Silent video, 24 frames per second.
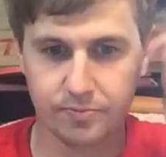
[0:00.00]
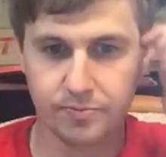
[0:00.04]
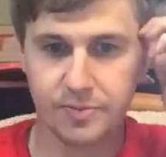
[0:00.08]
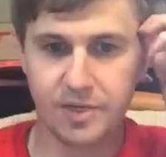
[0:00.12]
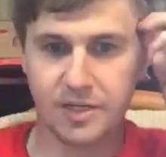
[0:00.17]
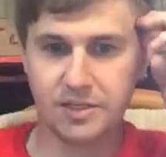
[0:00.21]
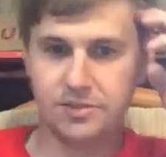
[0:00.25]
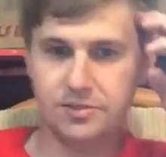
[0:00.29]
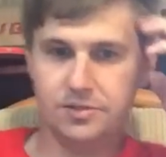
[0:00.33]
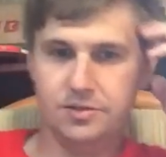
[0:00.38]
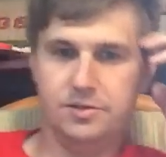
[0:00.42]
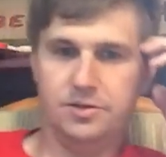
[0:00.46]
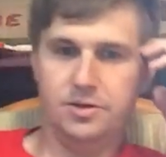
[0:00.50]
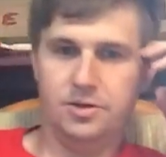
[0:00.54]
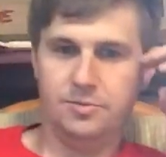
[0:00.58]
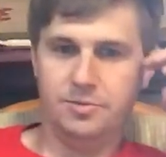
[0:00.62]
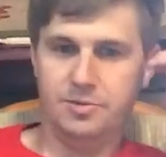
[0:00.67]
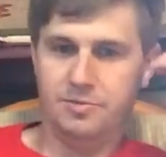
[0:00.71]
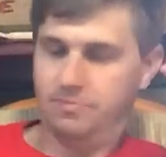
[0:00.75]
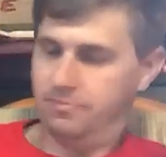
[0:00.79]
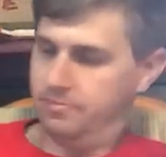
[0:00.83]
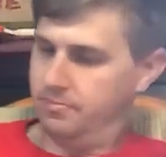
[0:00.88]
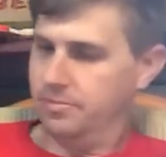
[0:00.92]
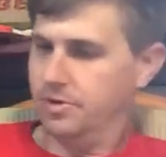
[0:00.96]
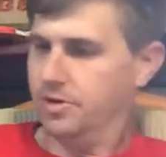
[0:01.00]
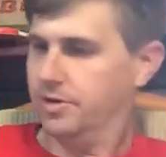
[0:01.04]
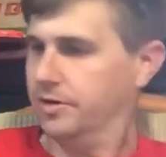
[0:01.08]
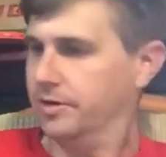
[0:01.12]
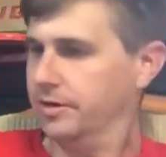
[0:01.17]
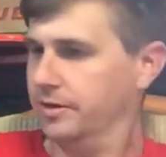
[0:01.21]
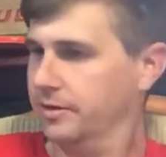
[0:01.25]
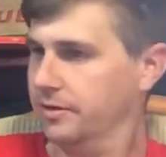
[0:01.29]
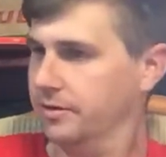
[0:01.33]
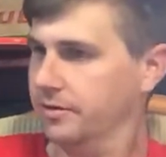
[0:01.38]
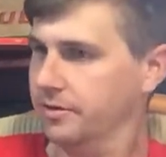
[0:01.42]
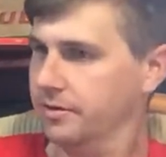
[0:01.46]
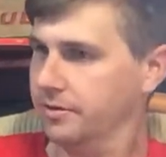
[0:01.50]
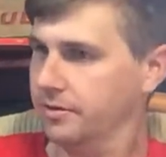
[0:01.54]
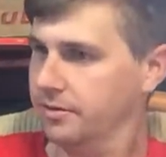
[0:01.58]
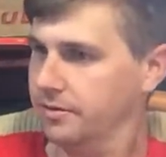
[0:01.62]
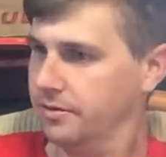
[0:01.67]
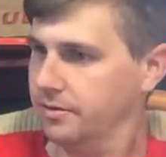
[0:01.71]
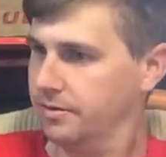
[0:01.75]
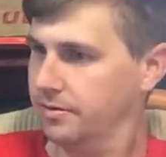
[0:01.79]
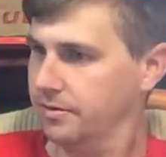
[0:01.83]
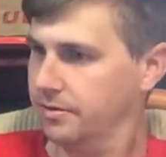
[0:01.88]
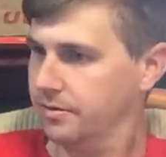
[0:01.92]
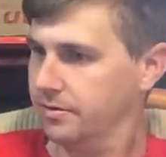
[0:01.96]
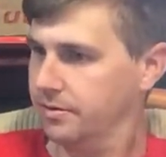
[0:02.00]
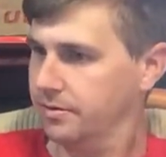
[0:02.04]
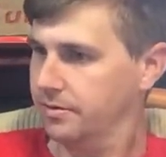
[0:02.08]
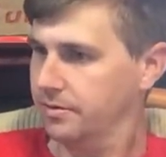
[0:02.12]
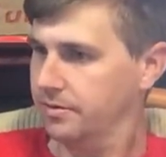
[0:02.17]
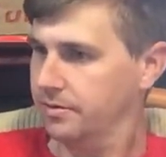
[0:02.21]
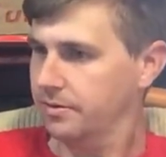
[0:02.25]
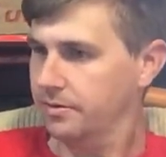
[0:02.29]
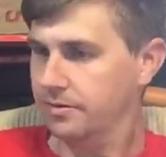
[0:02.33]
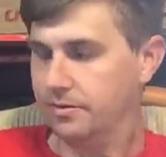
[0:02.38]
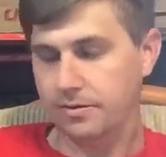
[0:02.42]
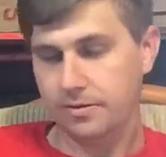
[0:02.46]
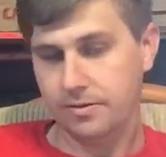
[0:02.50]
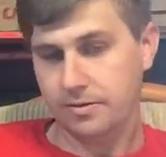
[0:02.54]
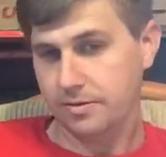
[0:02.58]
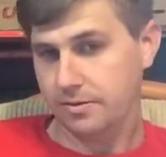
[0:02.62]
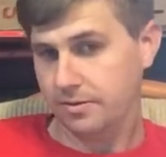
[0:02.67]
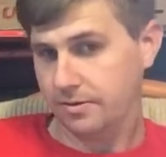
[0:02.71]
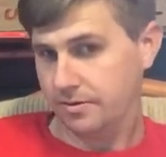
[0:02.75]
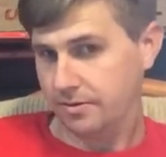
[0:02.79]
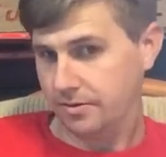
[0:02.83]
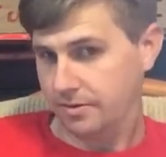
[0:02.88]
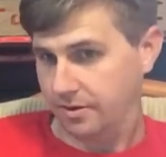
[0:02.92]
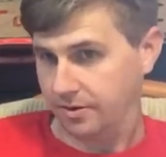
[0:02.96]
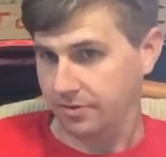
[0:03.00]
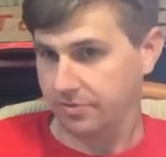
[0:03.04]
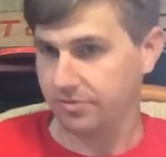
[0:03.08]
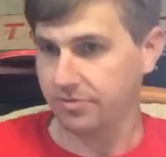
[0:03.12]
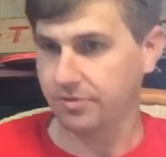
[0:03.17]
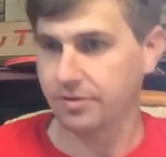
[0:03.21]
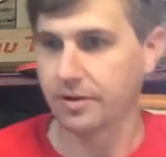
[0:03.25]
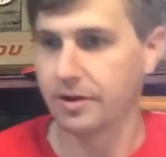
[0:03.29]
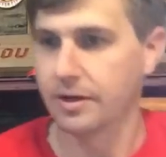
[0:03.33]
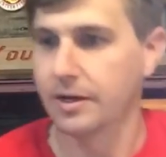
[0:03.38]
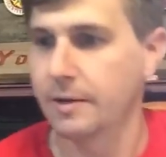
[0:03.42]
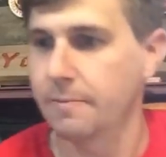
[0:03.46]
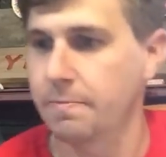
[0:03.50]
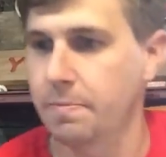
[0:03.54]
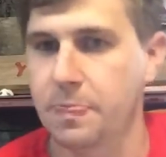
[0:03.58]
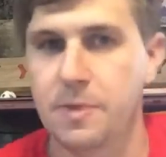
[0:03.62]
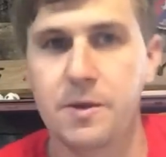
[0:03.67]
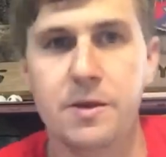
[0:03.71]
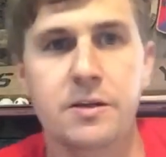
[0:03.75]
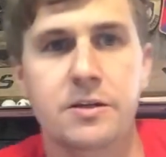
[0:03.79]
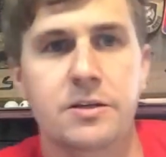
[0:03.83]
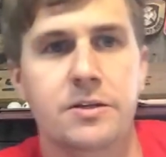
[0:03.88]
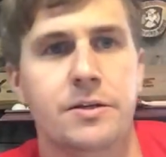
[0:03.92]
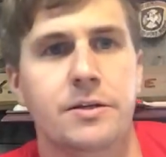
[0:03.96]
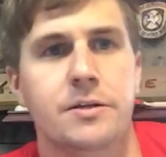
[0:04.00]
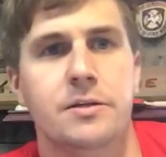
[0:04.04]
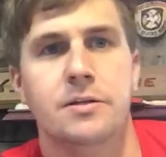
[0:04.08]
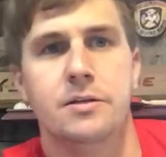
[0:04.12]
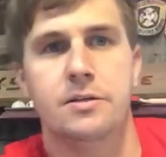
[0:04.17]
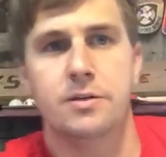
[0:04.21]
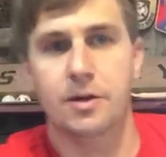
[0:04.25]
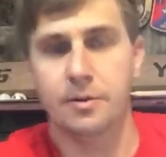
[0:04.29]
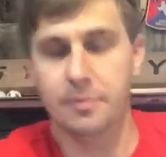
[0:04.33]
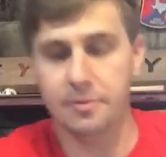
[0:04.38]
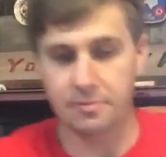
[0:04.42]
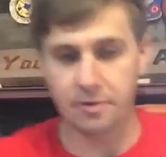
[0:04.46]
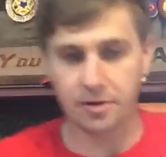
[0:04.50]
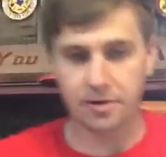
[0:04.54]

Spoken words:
That's the Derby Market. Yes. You can send it to the Derby